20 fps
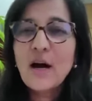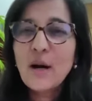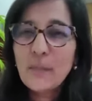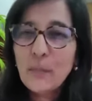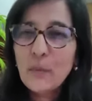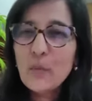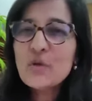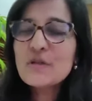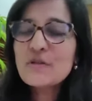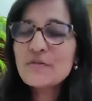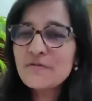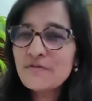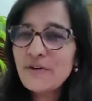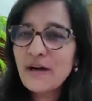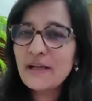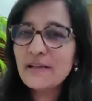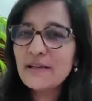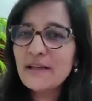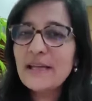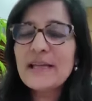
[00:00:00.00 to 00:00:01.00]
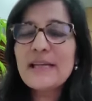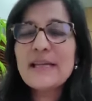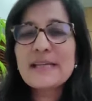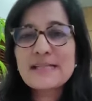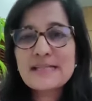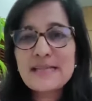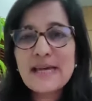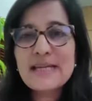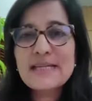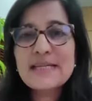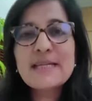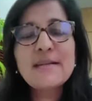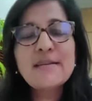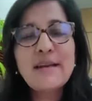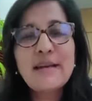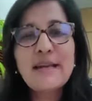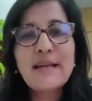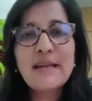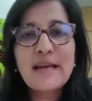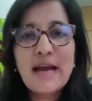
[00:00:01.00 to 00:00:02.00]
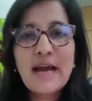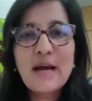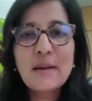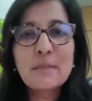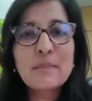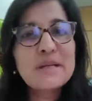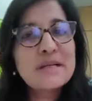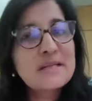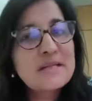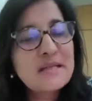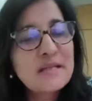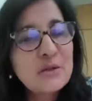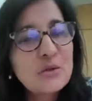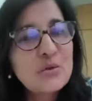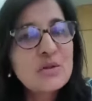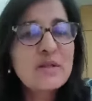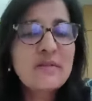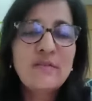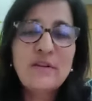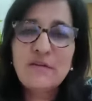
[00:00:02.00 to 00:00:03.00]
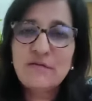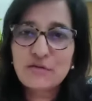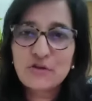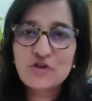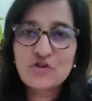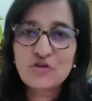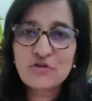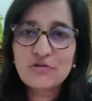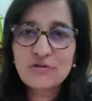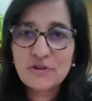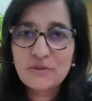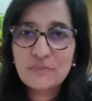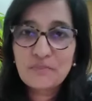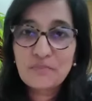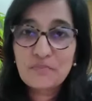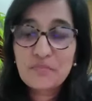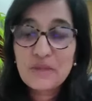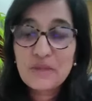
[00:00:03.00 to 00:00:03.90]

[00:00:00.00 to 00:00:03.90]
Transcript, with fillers: a most fun and exciting reading app exclusively for children.